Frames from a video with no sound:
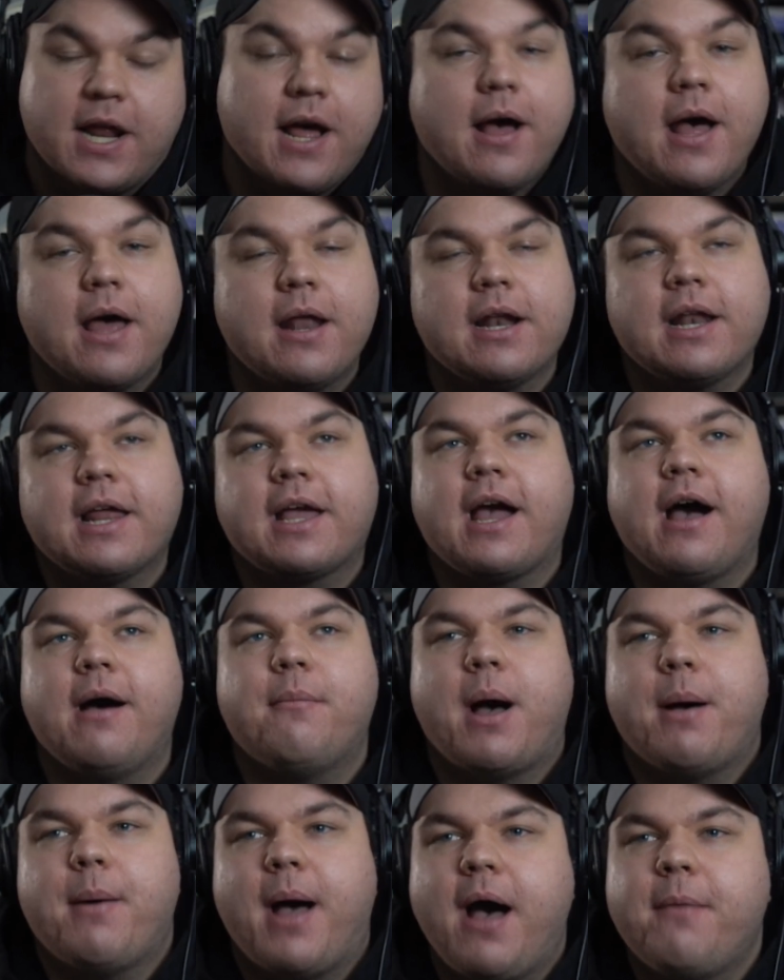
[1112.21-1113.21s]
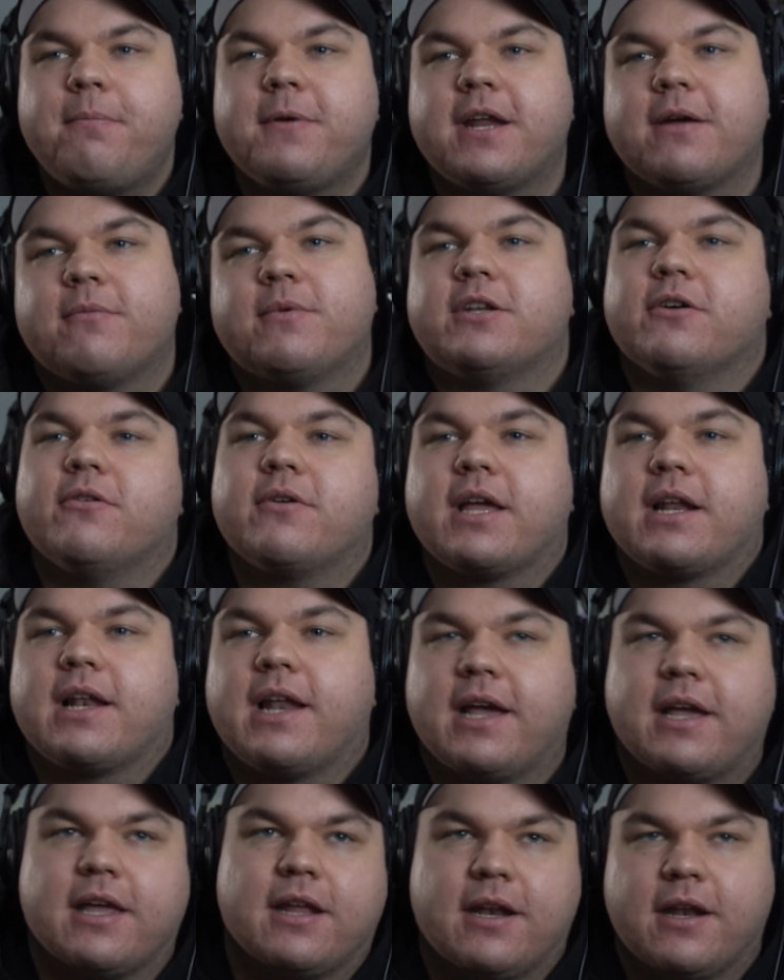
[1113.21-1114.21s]
And like I'm happy that we don't get
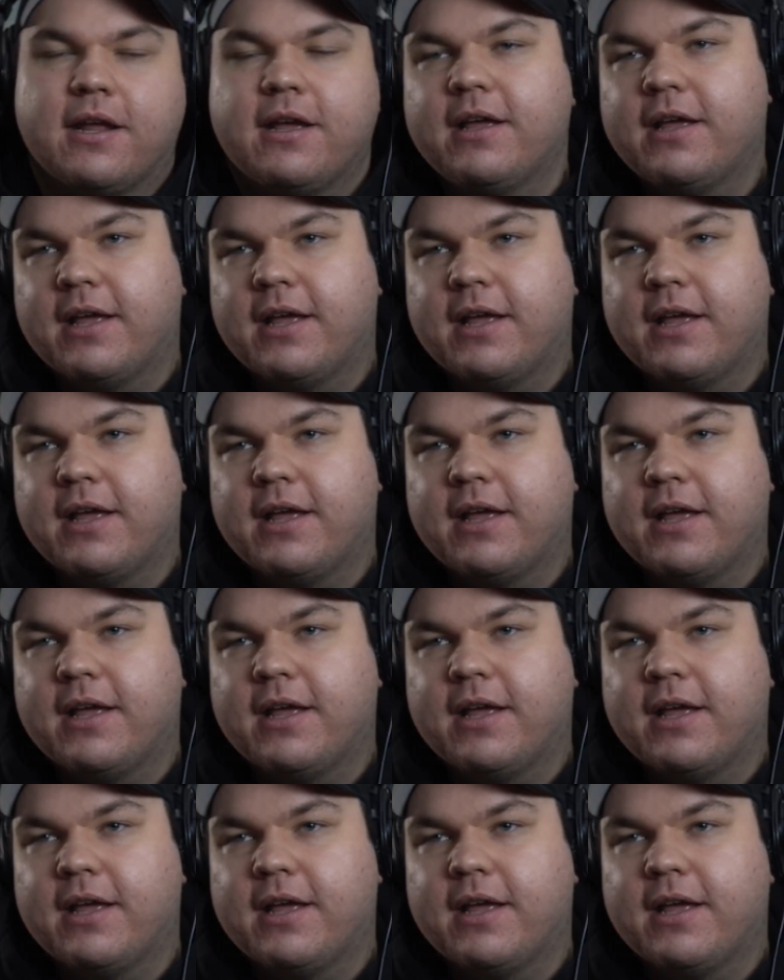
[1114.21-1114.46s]
like an